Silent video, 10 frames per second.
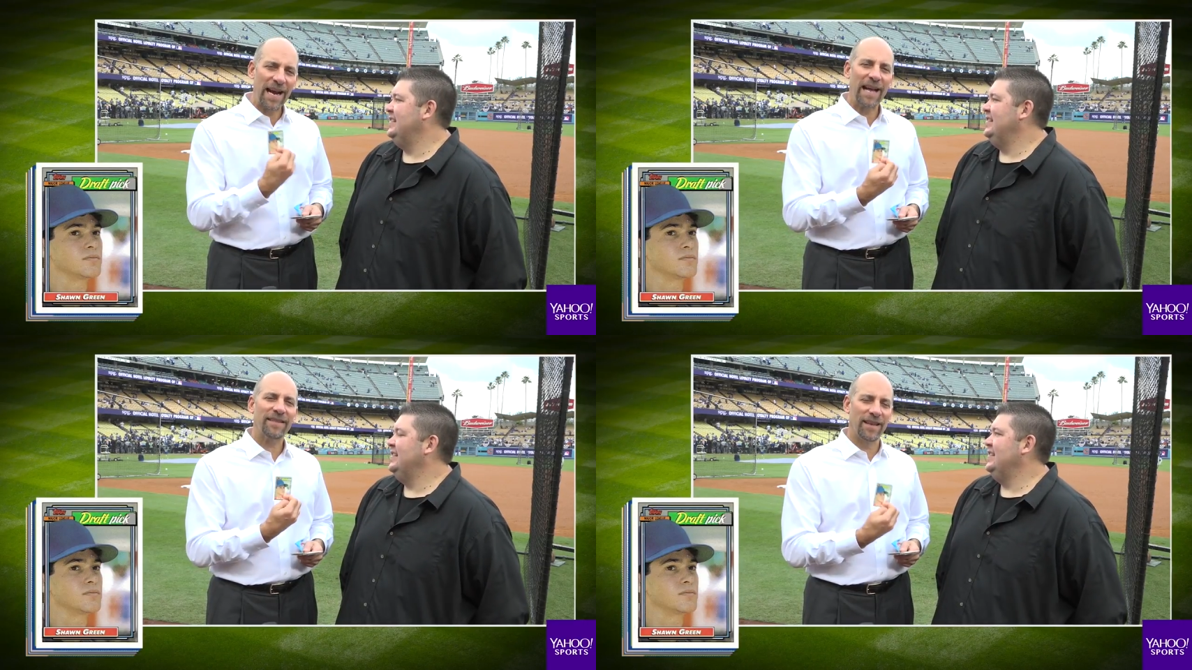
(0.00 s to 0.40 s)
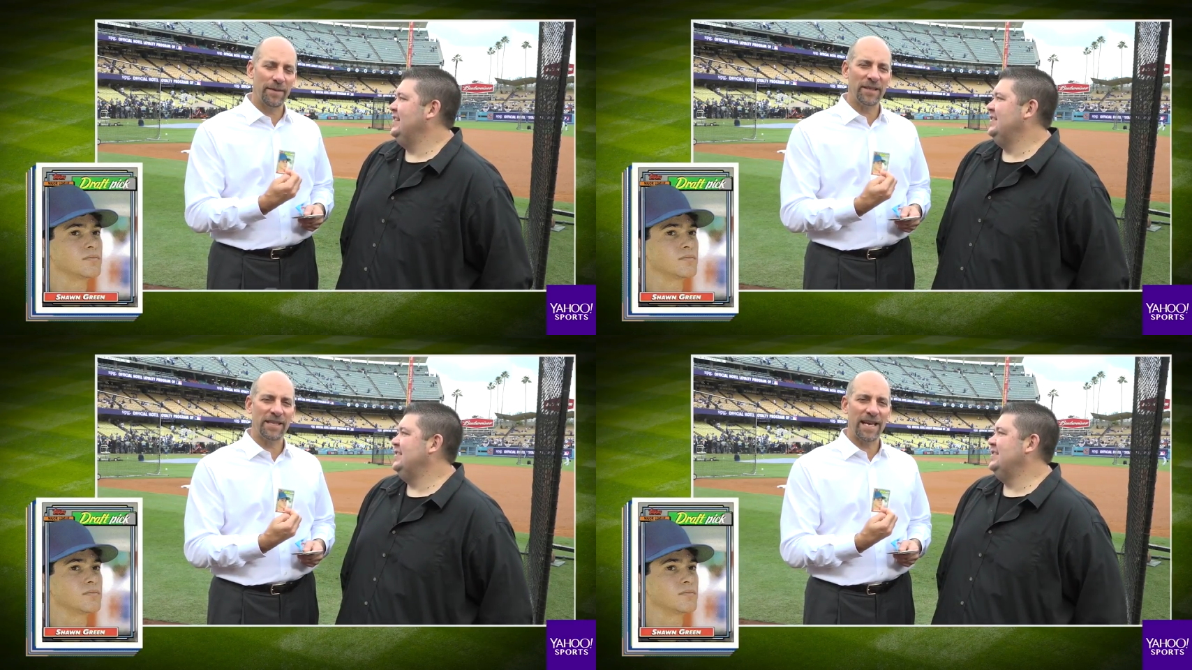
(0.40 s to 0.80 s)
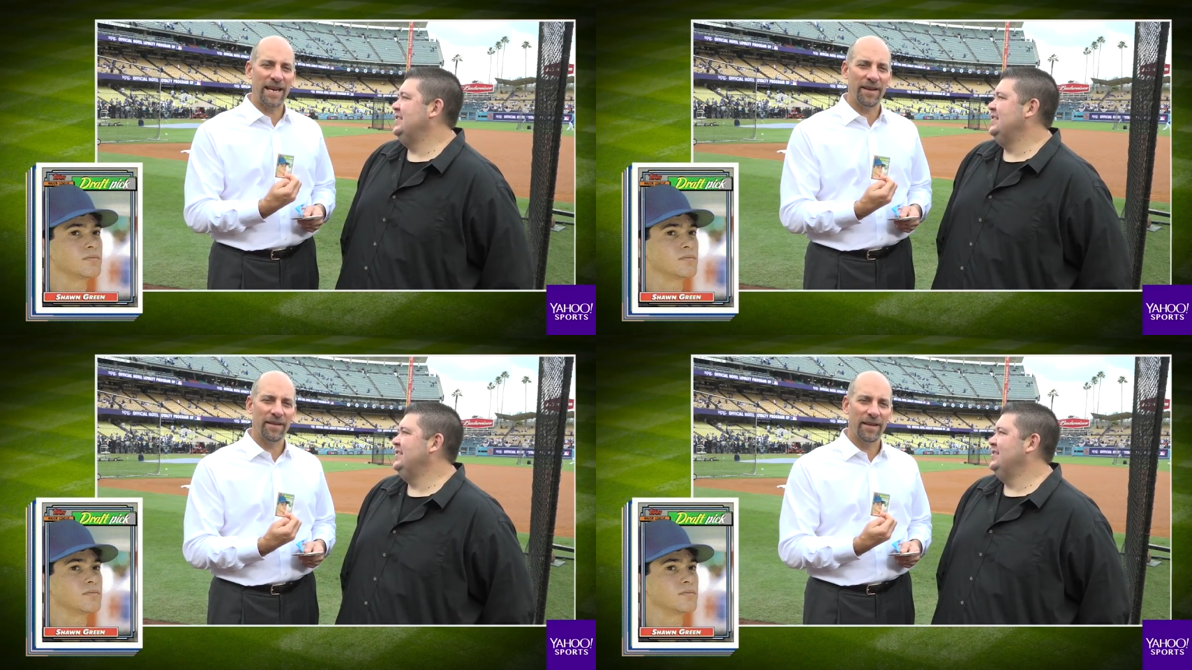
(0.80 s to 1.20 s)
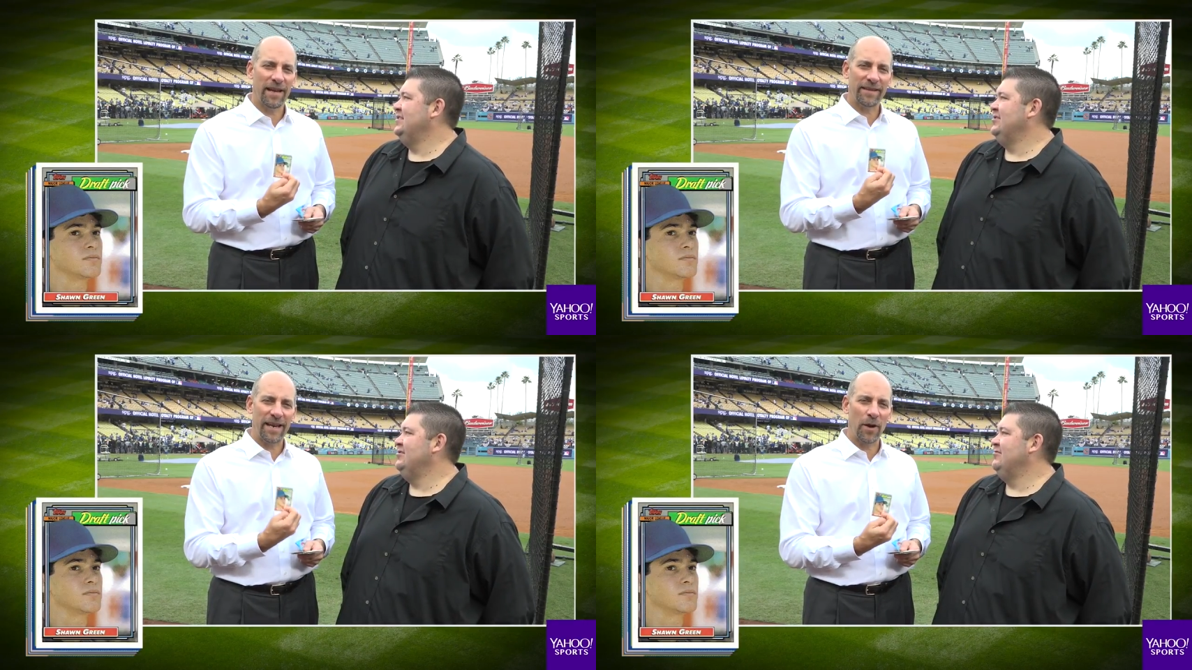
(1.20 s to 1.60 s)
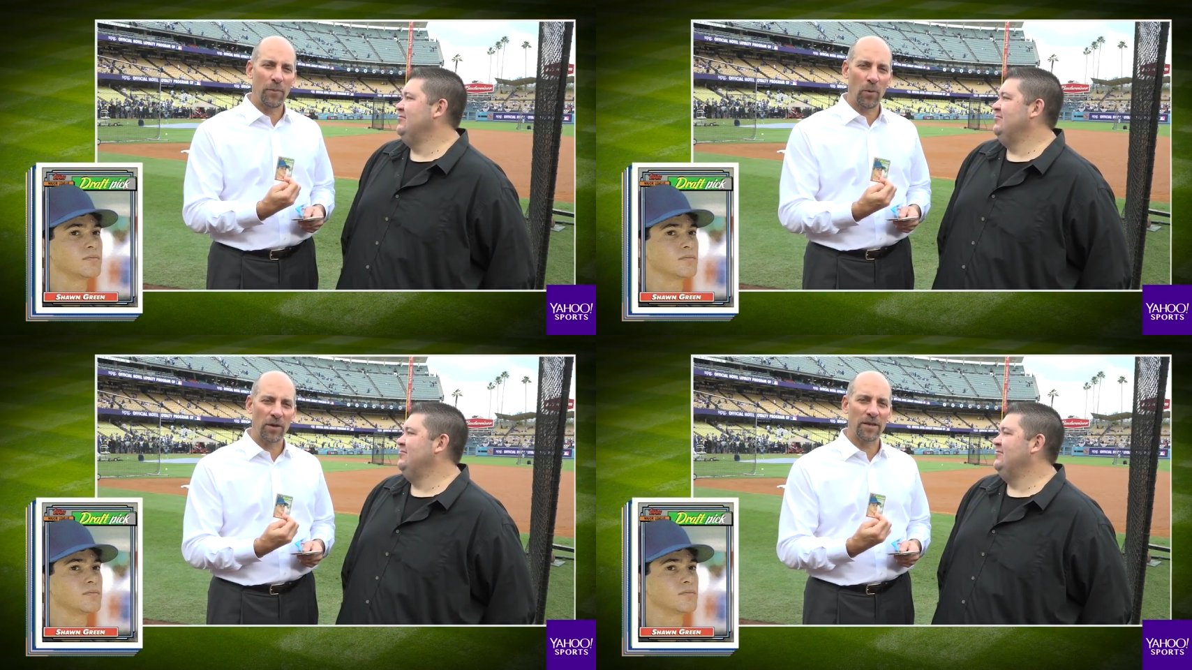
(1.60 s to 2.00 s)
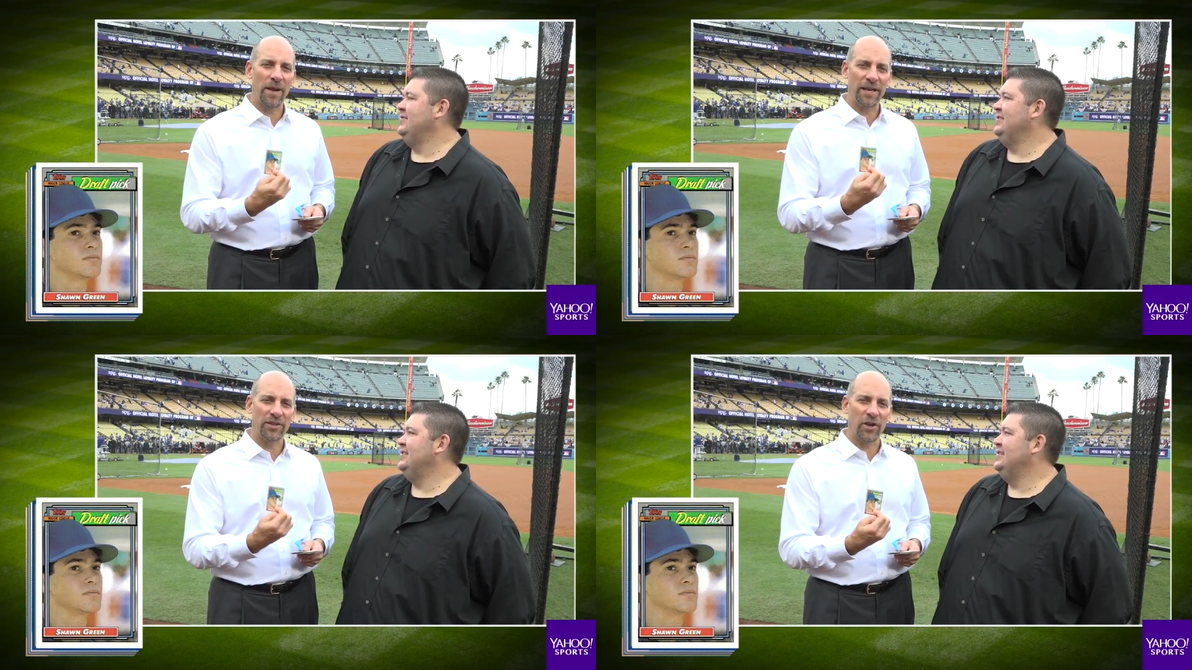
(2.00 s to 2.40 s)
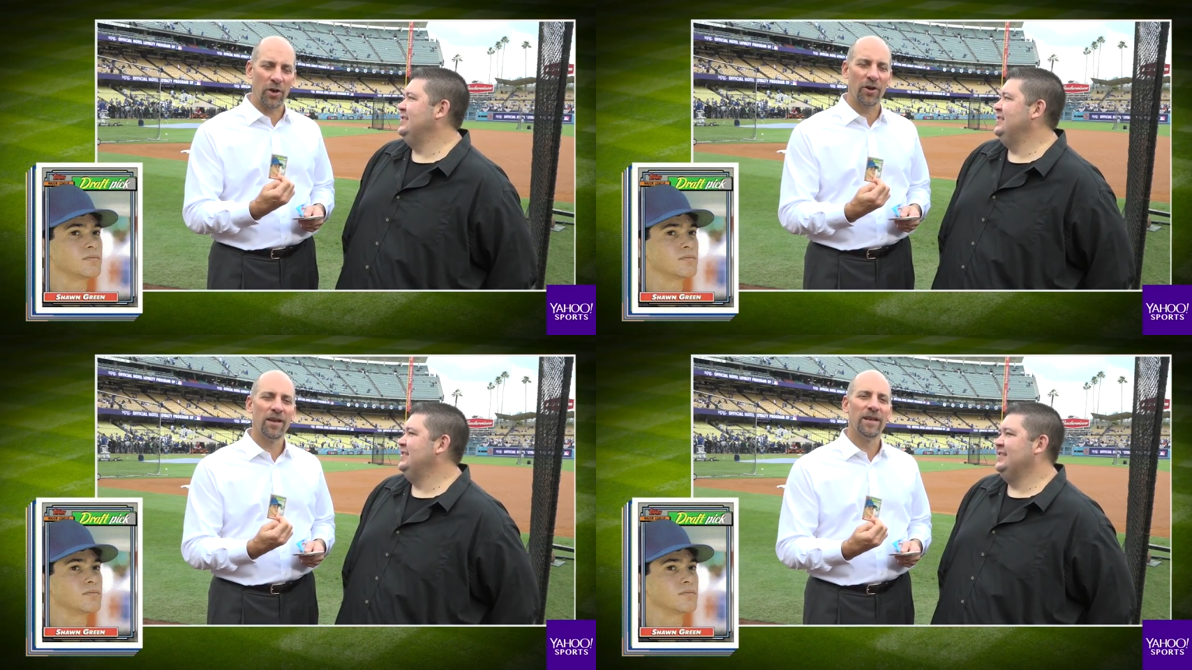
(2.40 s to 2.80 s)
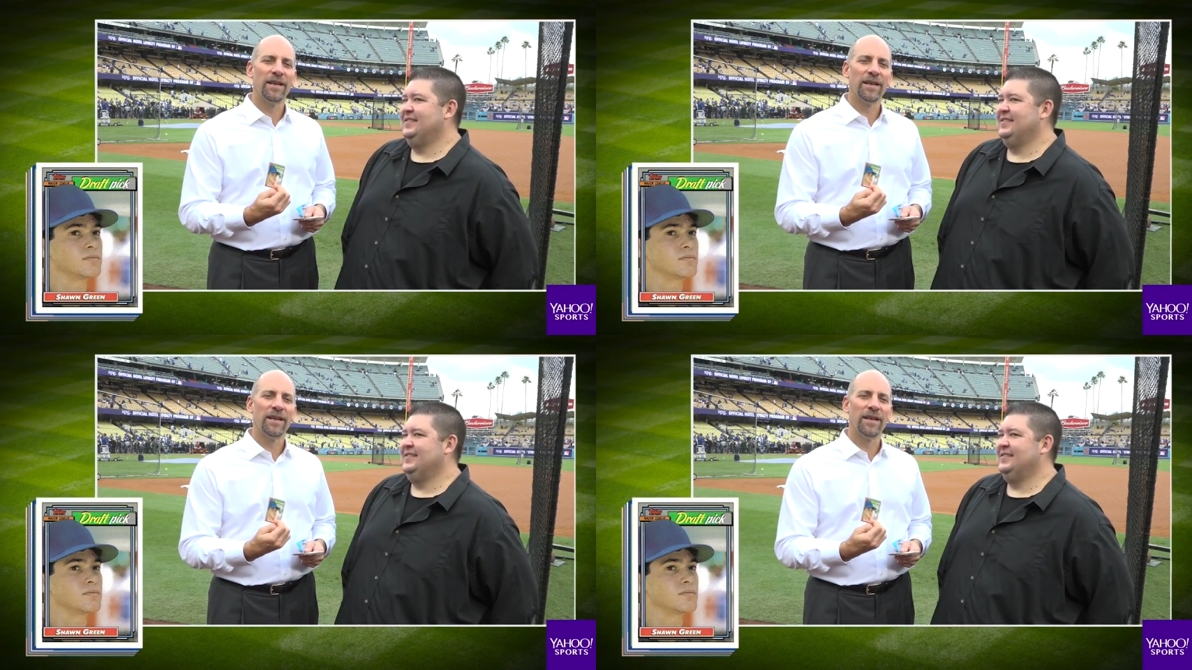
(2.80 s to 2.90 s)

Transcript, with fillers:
Speaker 1: got the limousine at the airport to make sure